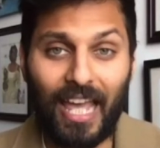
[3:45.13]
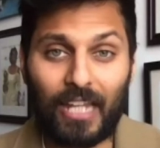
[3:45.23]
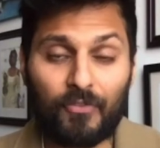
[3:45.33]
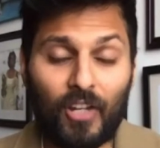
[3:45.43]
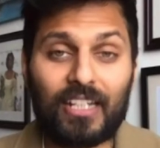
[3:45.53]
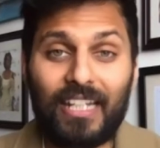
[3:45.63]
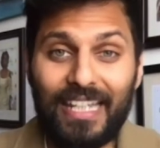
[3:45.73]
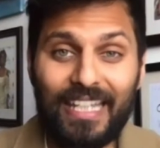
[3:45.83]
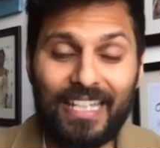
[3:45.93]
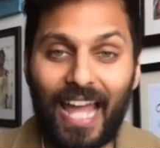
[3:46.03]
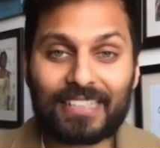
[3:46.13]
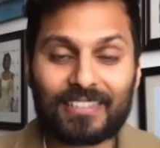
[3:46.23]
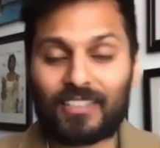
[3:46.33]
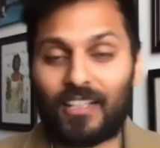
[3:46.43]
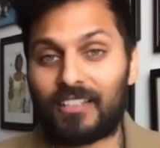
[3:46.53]
And finally, E,
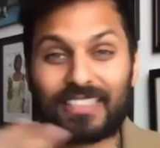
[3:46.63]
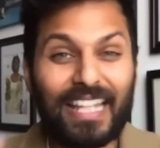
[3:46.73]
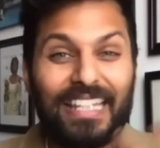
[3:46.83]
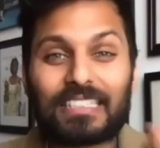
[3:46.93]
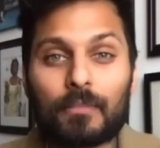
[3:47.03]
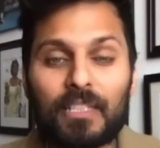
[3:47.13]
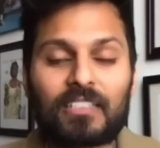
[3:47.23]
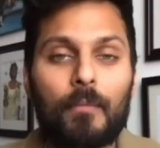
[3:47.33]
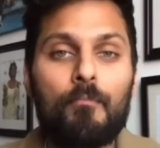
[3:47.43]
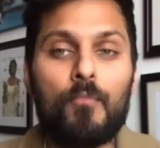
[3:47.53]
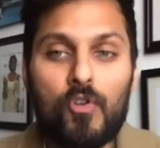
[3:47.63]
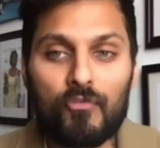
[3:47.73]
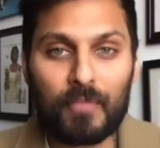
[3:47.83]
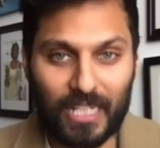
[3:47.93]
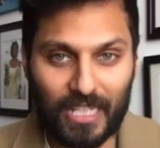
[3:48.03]
exercise. There needs to be some
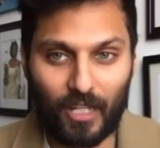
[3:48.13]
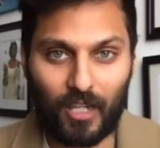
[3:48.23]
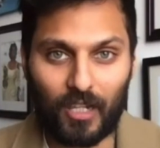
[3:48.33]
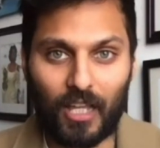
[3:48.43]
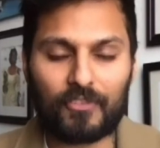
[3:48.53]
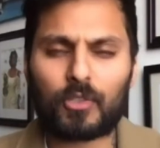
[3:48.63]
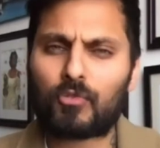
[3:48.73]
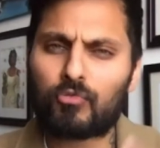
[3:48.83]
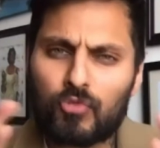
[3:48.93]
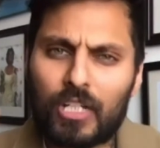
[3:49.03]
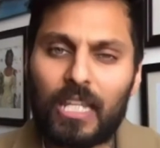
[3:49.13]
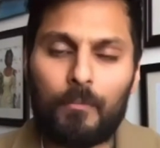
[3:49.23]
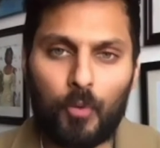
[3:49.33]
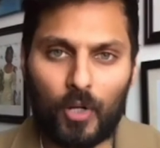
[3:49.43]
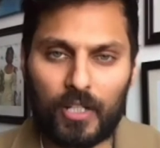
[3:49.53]
movement in our lives. So it's really
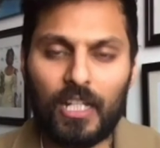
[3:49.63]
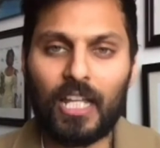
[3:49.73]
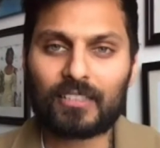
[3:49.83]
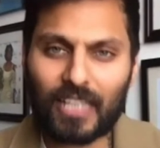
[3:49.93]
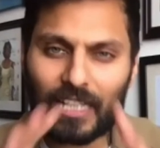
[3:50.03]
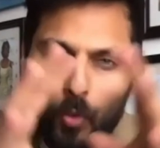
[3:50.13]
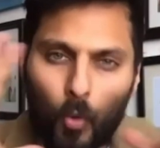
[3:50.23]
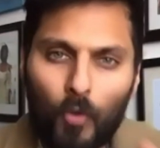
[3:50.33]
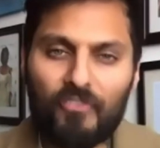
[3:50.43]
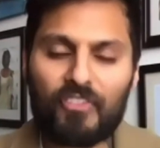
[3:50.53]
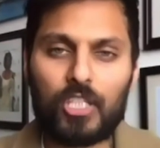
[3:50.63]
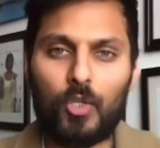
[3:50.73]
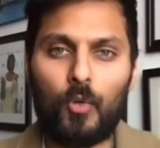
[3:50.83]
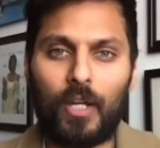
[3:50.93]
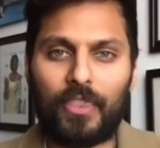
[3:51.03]
important. So that's all for
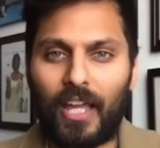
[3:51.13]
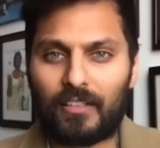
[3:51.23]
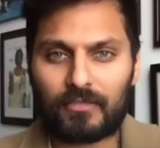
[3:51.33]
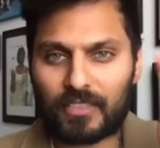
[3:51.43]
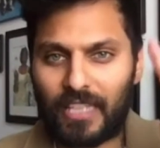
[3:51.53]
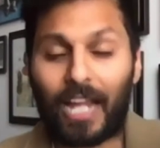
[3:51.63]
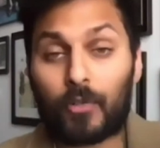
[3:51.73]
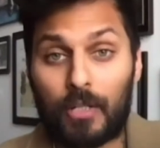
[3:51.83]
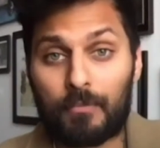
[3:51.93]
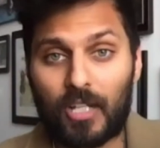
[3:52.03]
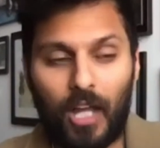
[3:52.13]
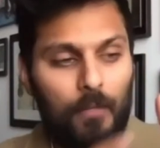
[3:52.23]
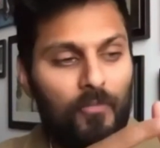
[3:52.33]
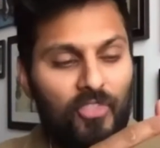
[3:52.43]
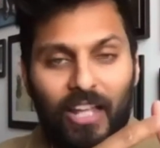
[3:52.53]
you, and that's the acronym
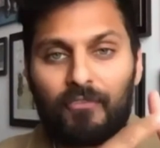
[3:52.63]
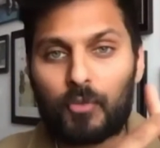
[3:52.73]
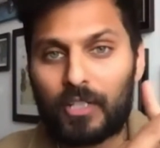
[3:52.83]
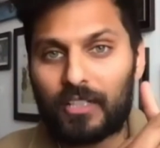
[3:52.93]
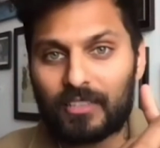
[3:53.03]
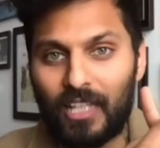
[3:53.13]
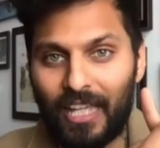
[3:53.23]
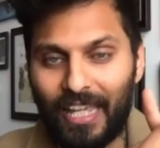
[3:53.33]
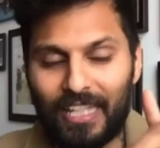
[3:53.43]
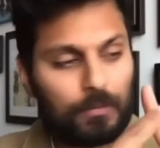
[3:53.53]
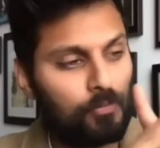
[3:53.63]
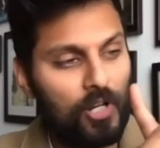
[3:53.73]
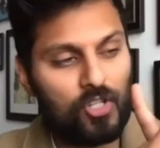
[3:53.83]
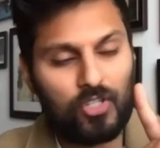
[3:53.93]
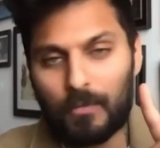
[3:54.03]
TIME: thankfulness,
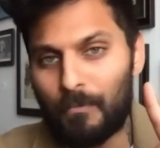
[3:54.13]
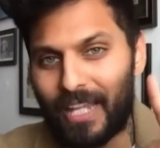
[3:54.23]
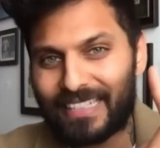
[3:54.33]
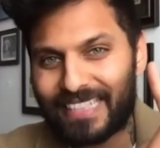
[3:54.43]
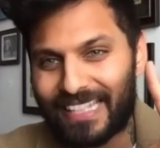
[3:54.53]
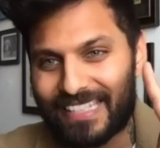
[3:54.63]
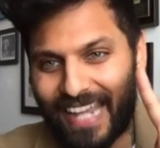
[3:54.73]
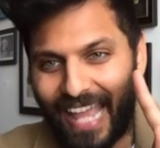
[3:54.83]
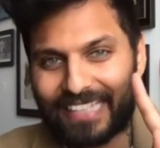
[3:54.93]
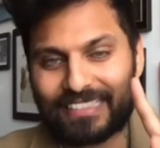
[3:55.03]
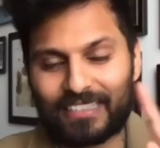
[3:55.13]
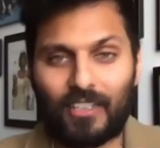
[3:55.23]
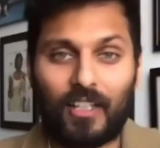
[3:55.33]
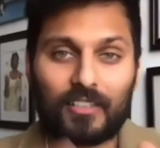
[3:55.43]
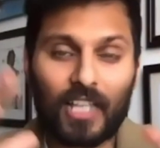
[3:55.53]
inspiration, meditation,
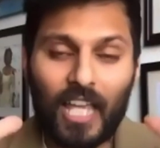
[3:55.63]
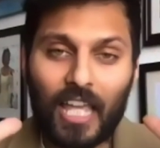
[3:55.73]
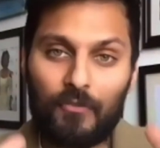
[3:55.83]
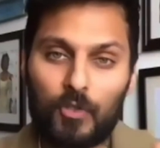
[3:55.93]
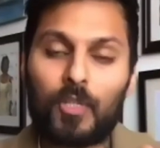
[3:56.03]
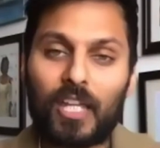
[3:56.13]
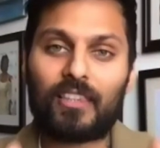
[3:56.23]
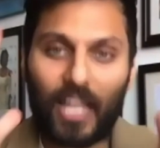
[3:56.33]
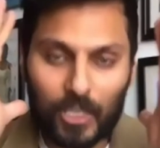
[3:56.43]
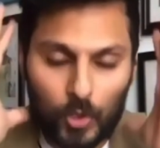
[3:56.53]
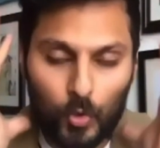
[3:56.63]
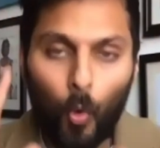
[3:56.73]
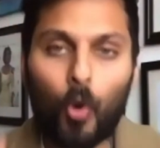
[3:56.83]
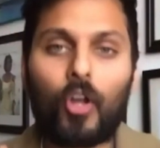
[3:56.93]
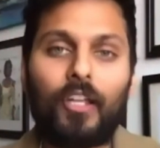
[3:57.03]
exercise. If you get that,
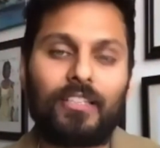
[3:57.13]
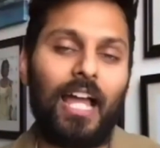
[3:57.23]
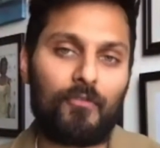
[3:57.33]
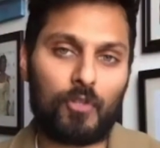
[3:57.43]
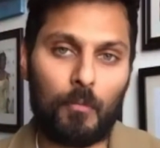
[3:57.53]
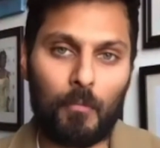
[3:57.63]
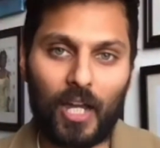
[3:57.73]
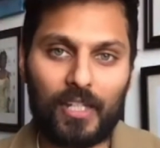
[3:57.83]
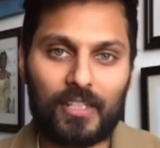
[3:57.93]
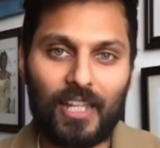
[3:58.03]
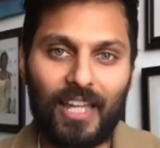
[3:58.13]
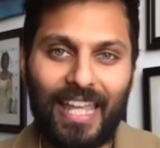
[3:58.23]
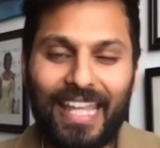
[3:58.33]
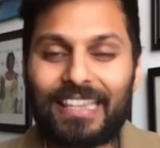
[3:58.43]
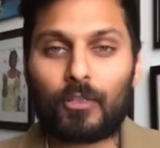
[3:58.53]
you're going to have your mind
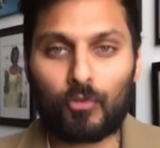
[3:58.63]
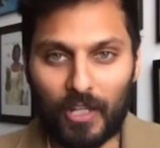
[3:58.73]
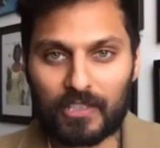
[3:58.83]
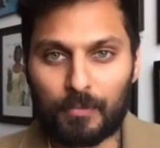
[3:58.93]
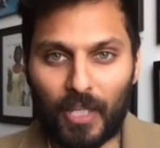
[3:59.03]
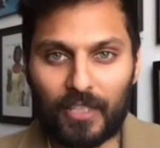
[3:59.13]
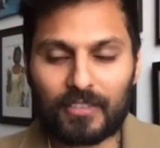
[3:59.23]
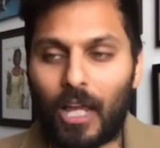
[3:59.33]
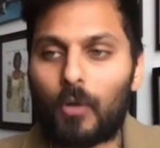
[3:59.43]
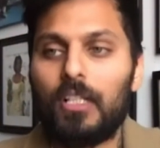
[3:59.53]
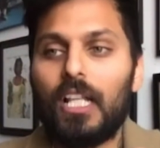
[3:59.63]
in the right space. Now,